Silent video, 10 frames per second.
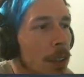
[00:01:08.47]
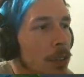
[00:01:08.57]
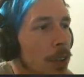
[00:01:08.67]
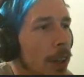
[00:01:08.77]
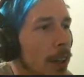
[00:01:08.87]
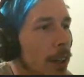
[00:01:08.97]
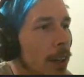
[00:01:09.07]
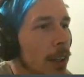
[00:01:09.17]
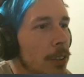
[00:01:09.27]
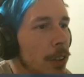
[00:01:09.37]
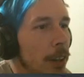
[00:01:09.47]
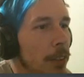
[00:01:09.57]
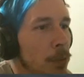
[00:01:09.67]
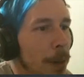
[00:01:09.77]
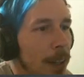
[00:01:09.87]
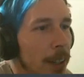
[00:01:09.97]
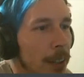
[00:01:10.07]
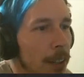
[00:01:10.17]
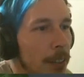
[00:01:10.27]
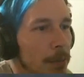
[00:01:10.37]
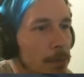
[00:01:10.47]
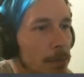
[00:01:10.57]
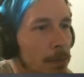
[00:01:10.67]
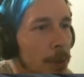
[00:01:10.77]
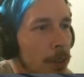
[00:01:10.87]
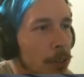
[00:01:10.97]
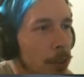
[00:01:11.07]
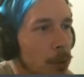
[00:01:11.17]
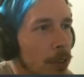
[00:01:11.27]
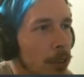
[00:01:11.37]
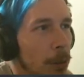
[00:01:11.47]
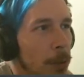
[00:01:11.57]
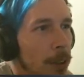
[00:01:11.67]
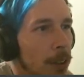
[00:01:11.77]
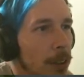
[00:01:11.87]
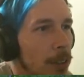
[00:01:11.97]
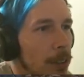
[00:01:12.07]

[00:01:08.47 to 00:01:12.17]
So yeah, like I said, I've expanded out. I've built this little workshop here.